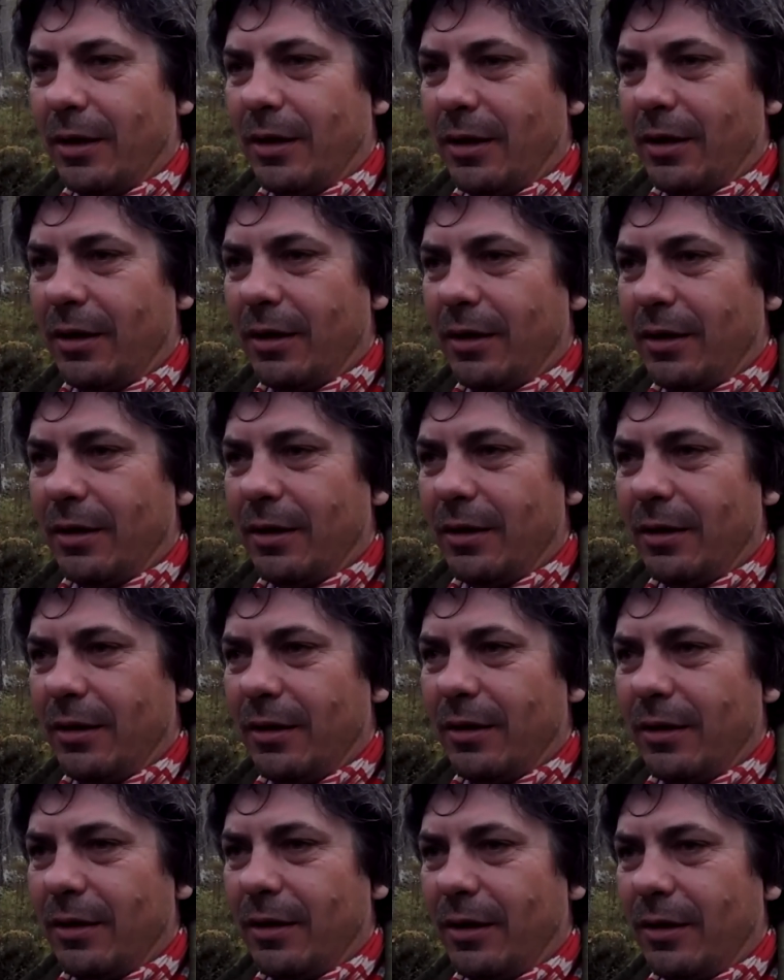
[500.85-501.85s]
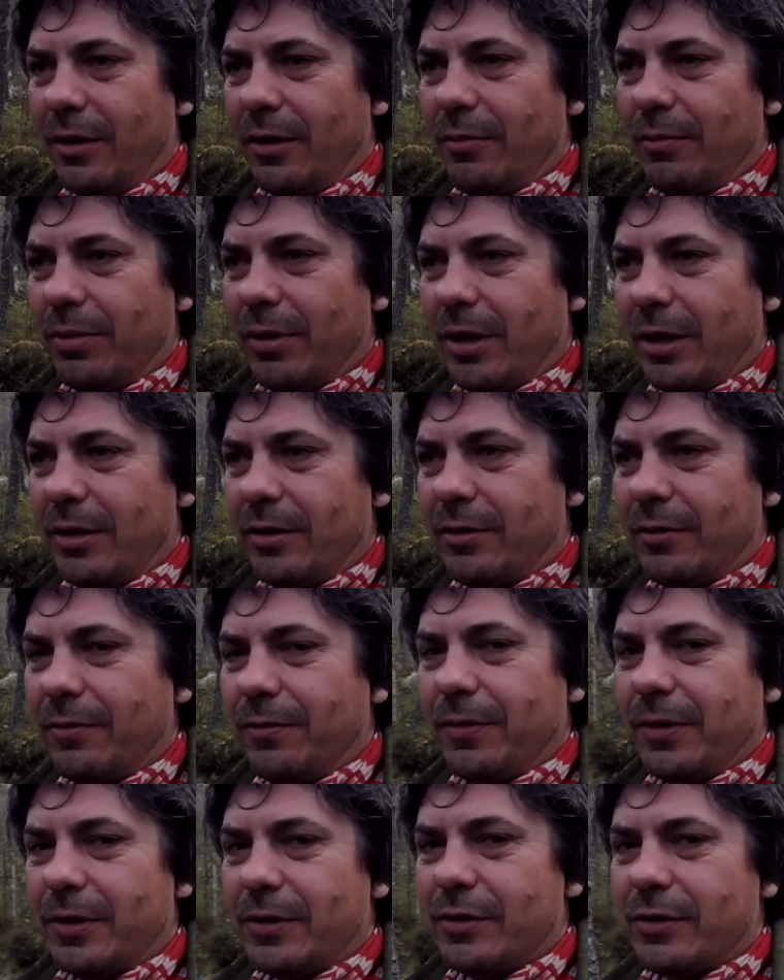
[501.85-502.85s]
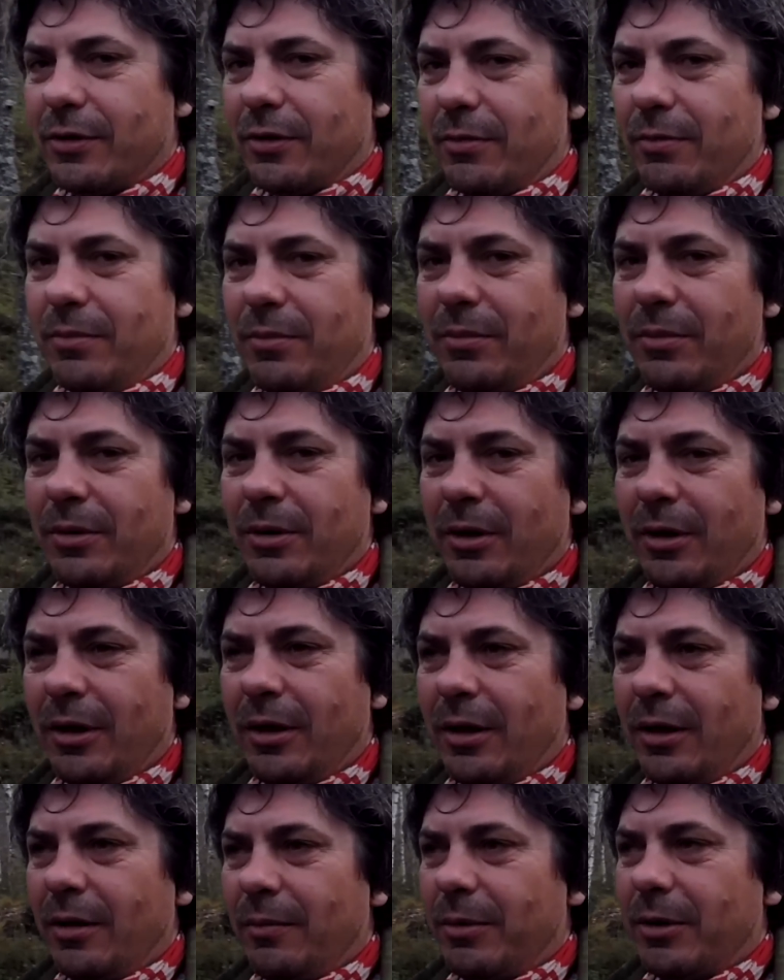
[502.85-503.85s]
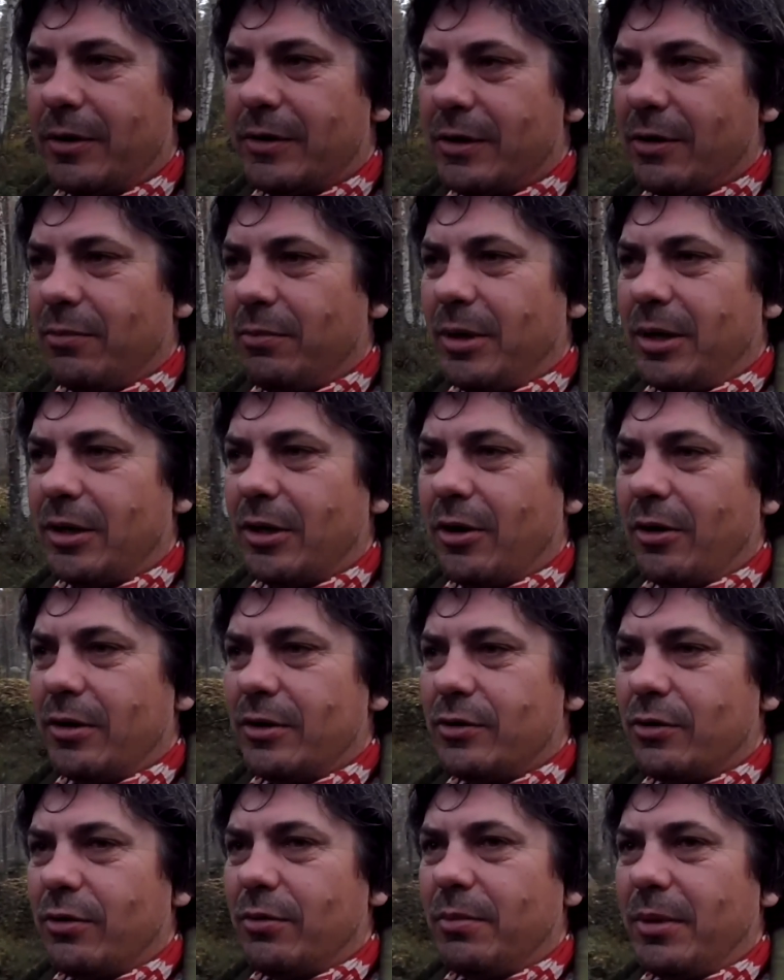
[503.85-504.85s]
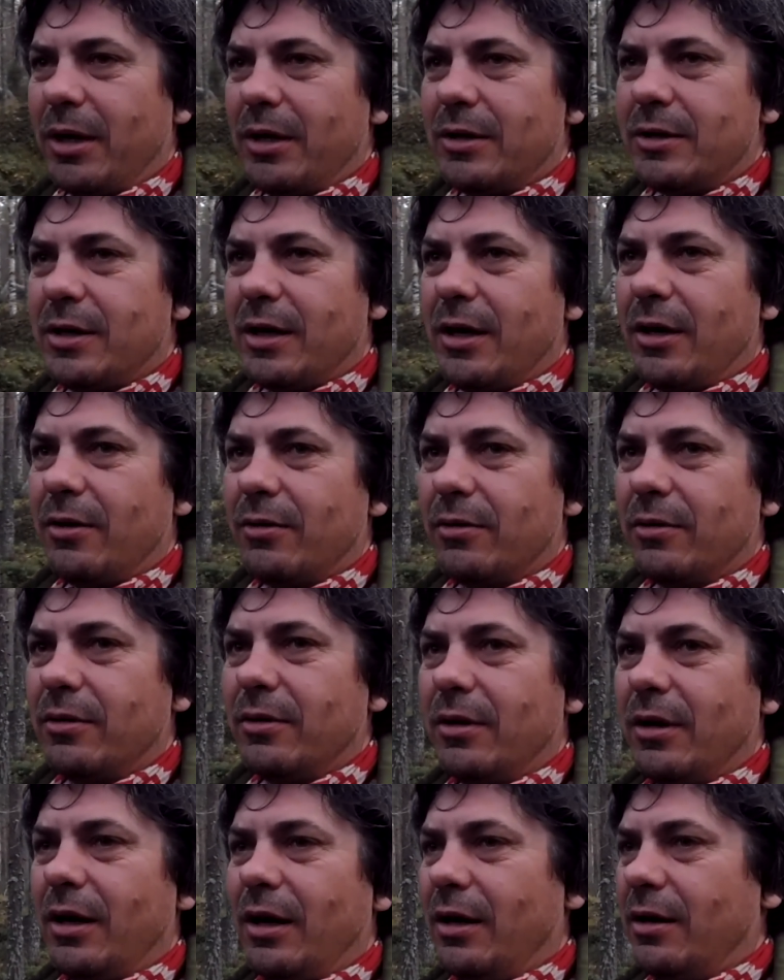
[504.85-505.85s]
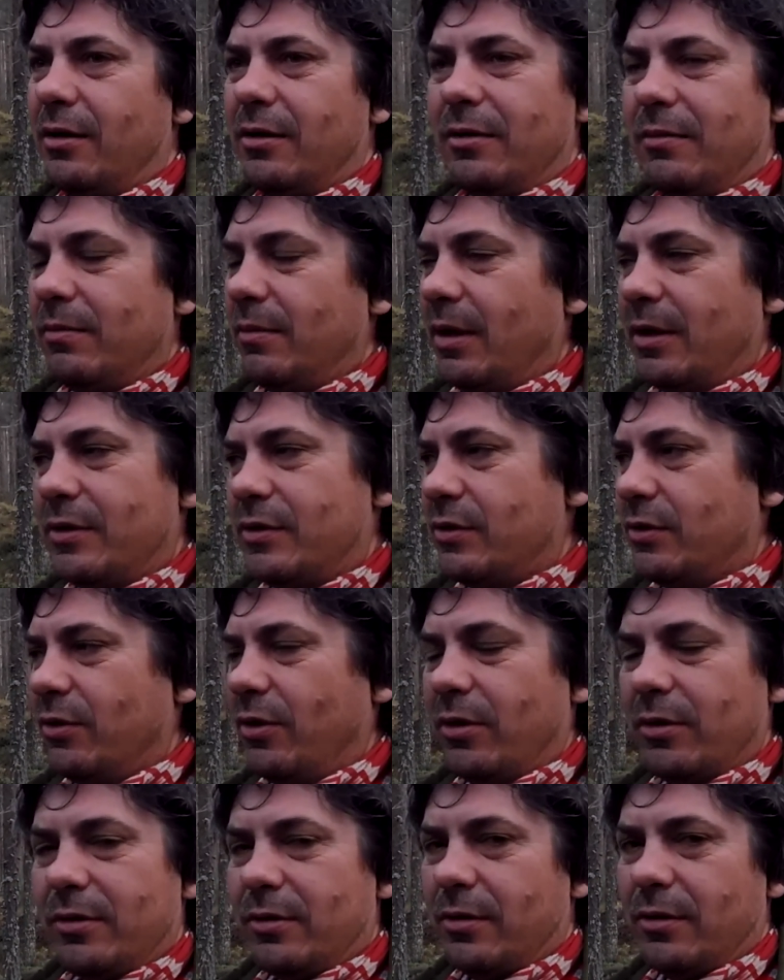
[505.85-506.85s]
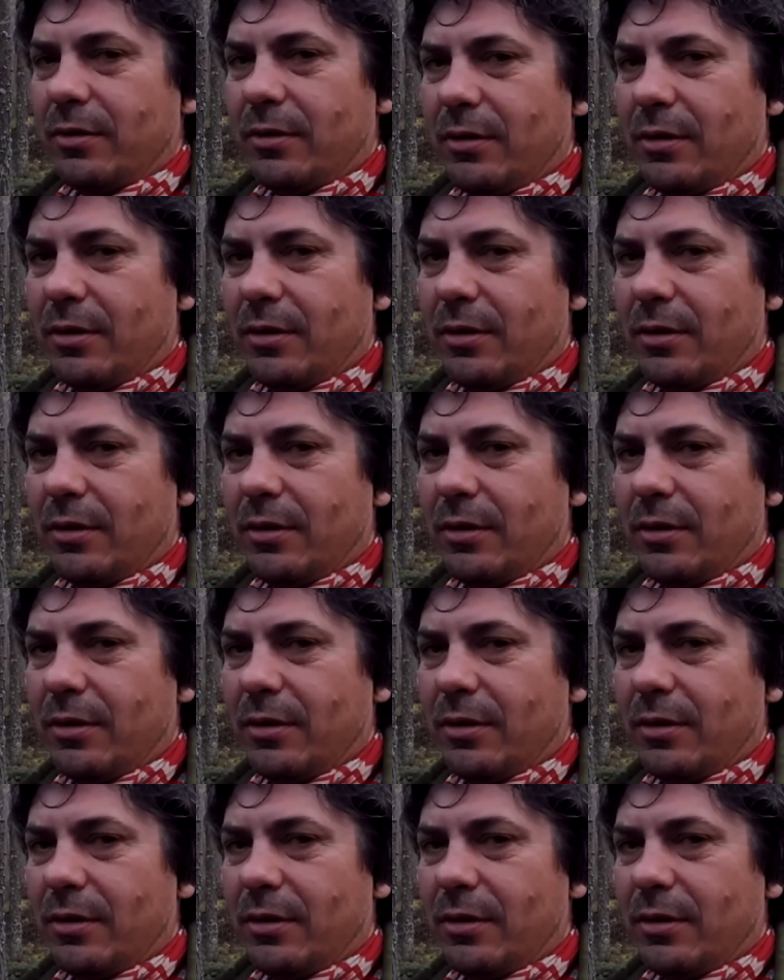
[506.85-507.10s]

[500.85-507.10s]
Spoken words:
I don't plan to fix them because that'll mean going to a main town, and that's not